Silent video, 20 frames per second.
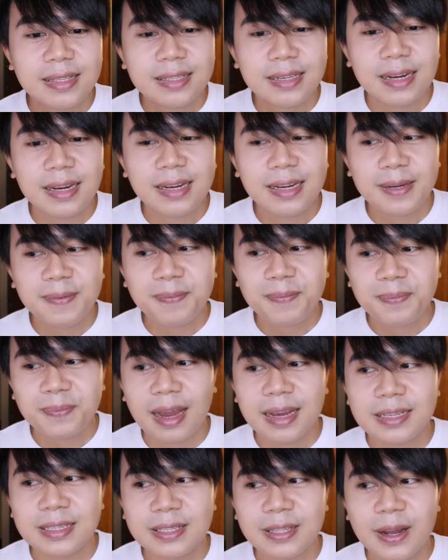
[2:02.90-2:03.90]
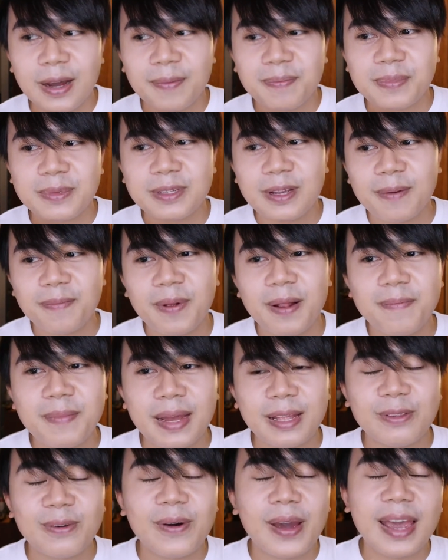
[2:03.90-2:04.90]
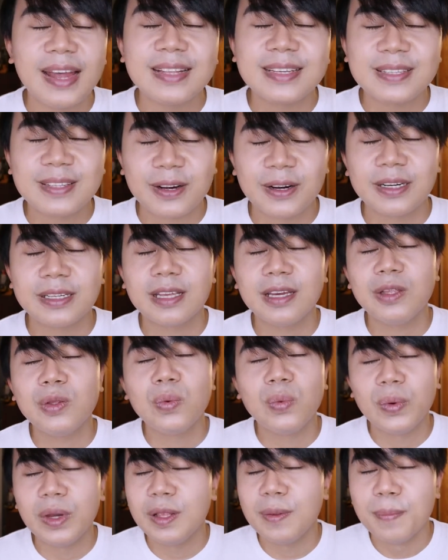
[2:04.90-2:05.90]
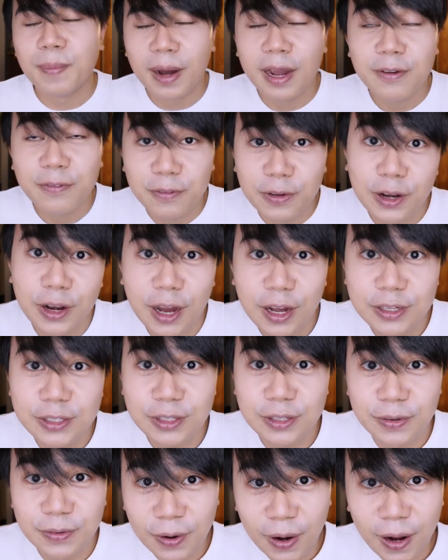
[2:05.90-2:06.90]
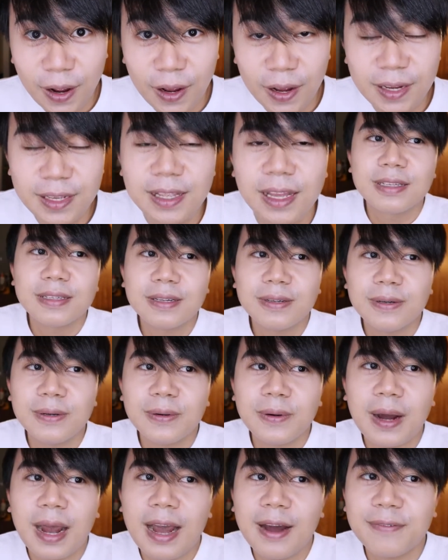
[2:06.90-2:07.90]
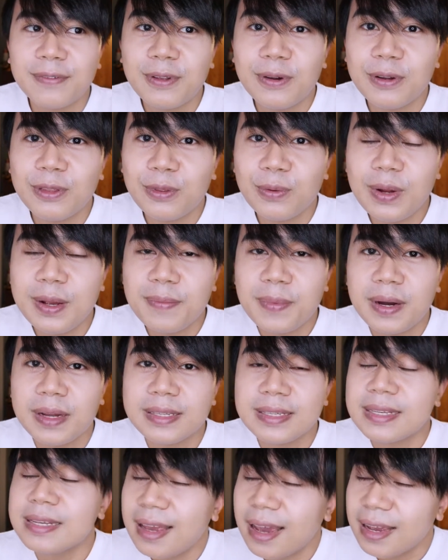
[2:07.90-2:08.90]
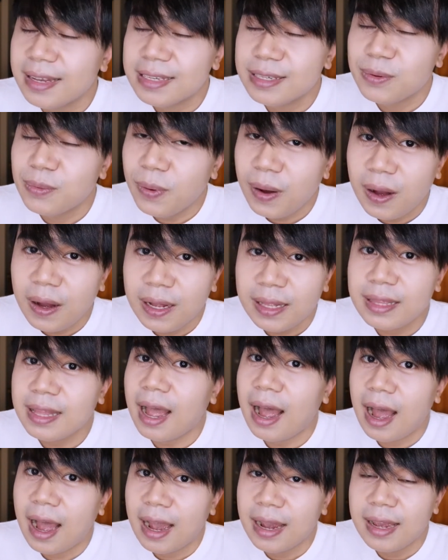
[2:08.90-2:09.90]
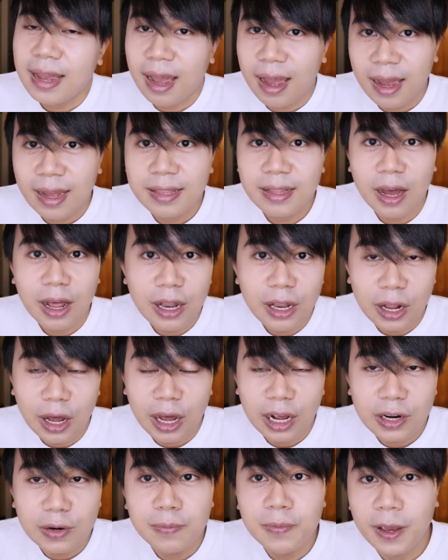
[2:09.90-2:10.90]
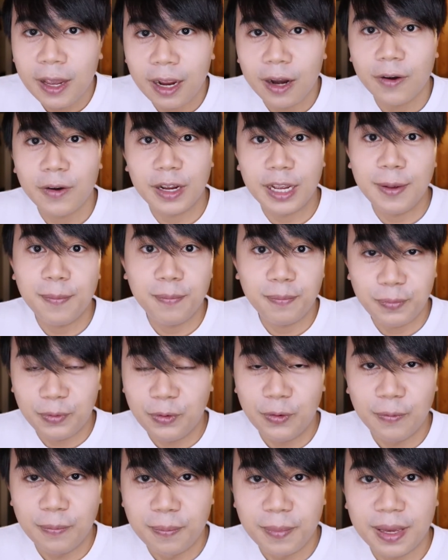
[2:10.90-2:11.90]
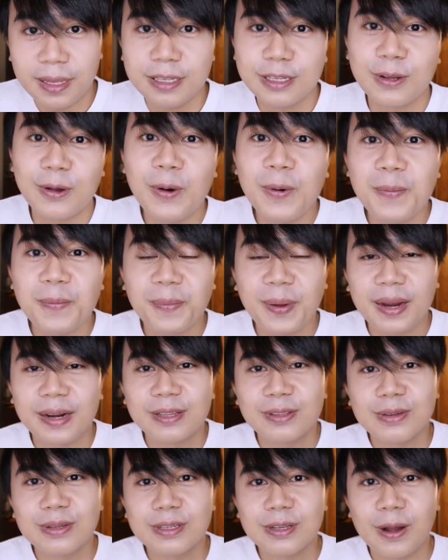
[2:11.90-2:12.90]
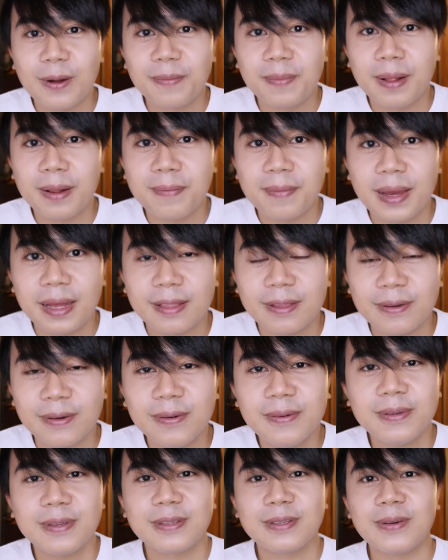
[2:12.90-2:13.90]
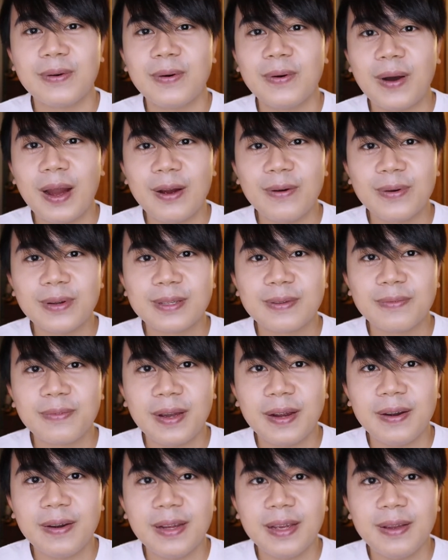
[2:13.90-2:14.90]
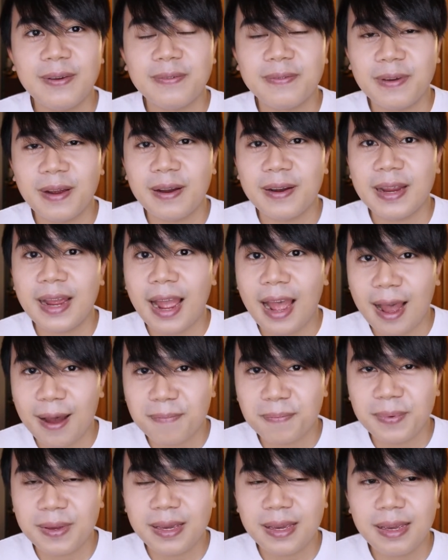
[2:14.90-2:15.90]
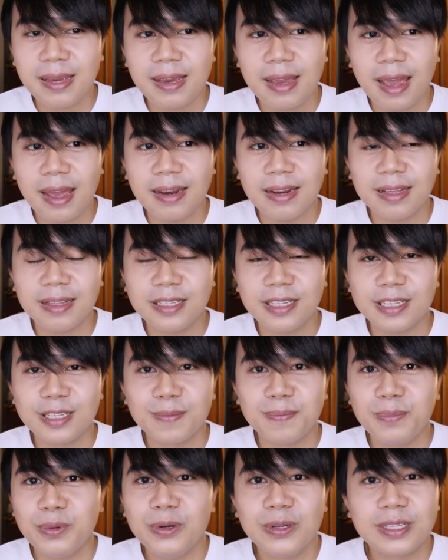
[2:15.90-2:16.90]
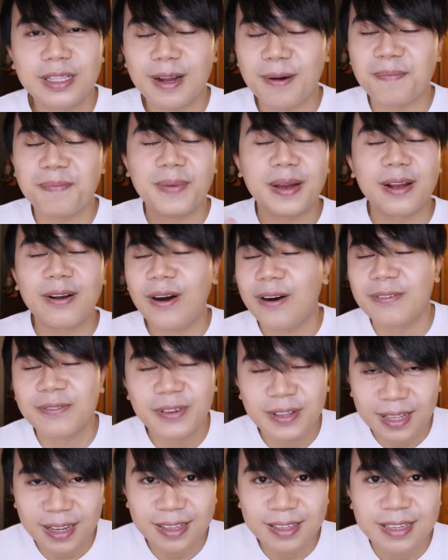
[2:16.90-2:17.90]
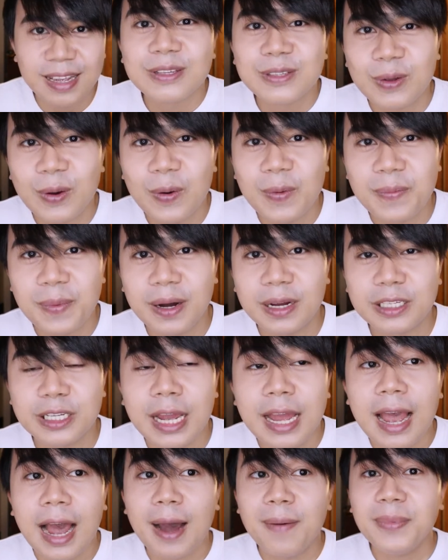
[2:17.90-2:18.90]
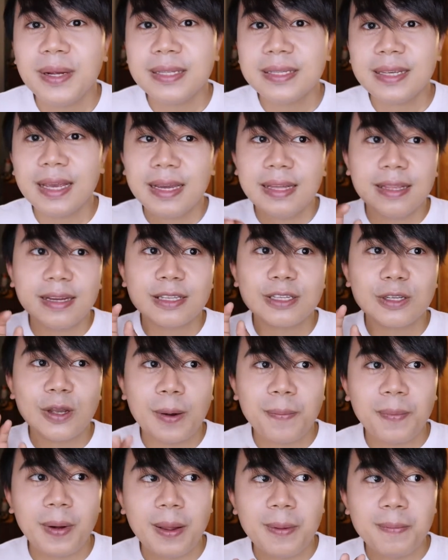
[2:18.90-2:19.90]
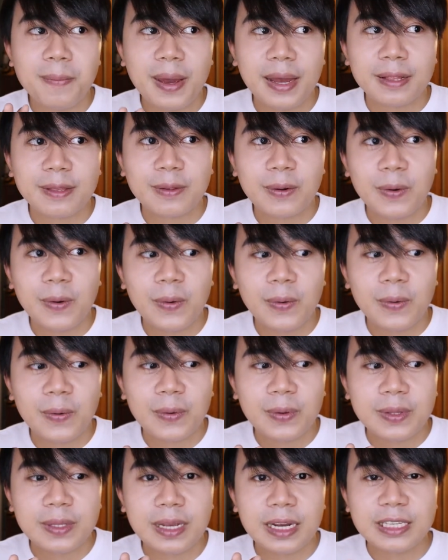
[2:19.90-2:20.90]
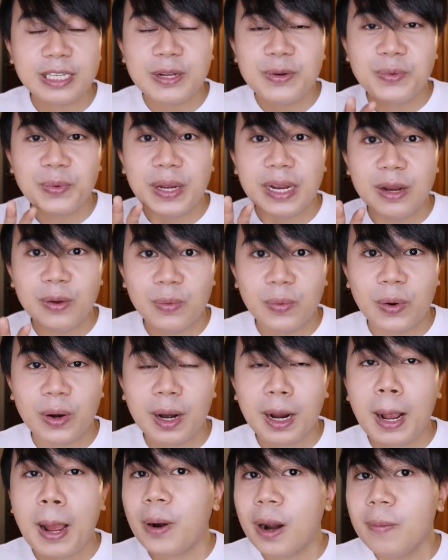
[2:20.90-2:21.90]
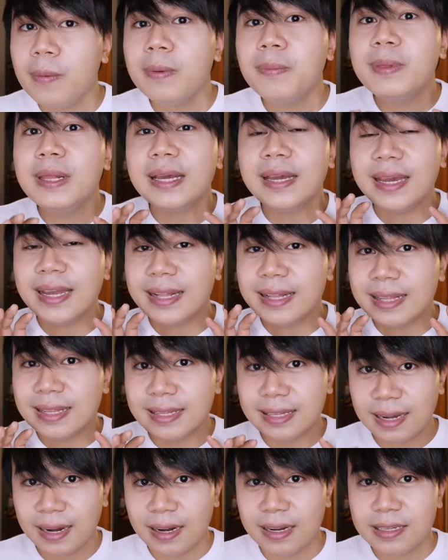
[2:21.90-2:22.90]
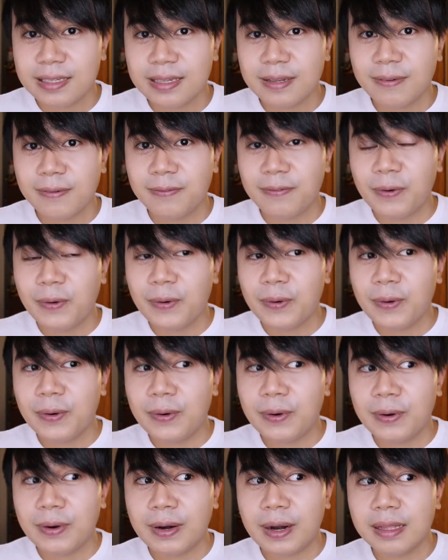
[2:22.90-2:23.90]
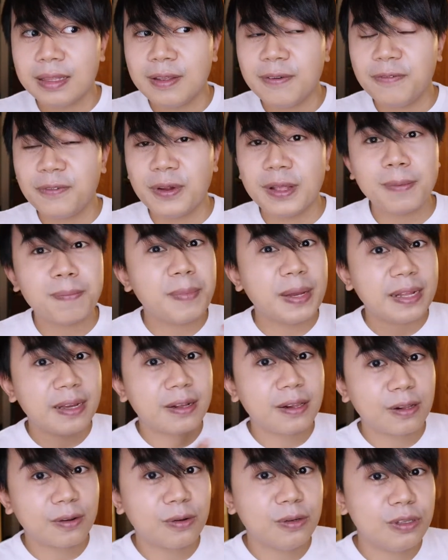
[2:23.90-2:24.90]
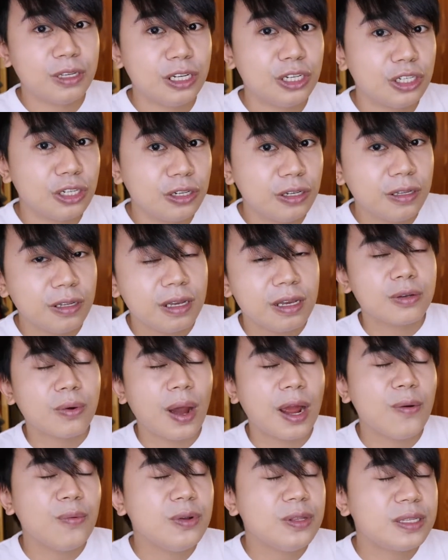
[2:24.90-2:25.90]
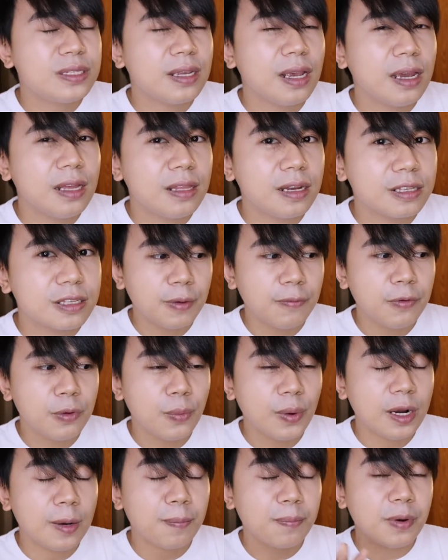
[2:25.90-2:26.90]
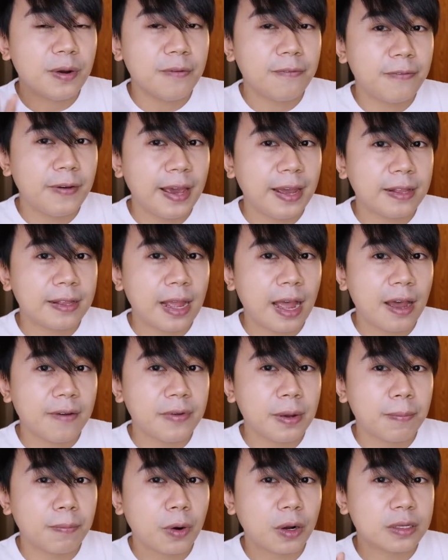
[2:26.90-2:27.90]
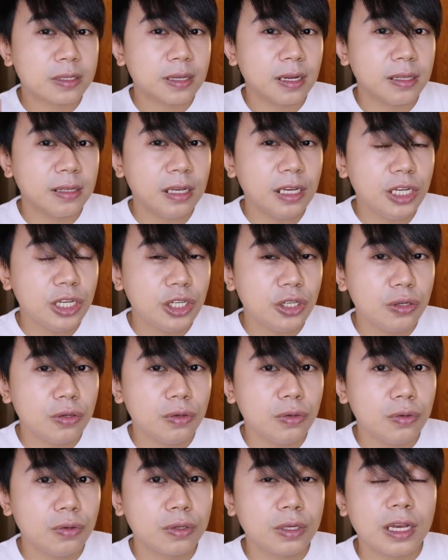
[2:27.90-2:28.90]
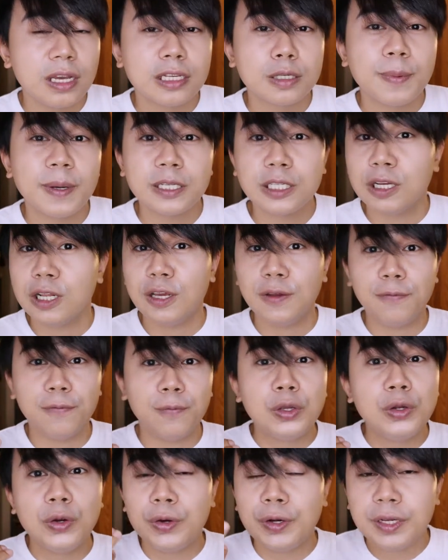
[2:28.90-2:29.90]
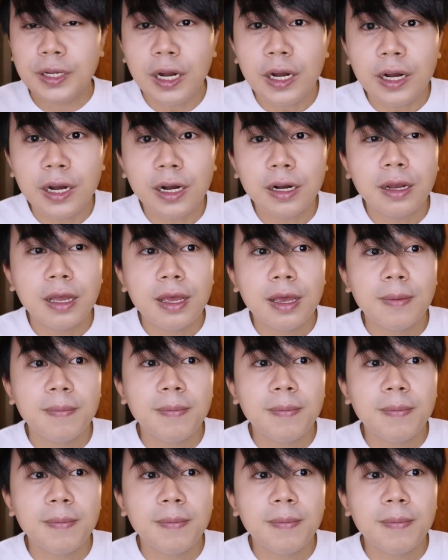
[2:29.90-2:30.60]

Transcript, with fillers: that time, I stopped Saw Palmetto and started with my Finasteride. ride. So after 3 months, guess what? I had a lot of hair improvements compared to Saw Palmetto. So I was very, very happy and it just boosted up my confidence so much. I'm not saying that Saw Palmetto doesn't really work. Probably it does for a different medical condition. So I would say that if you want to prevent having prostate issues, especially if you're young,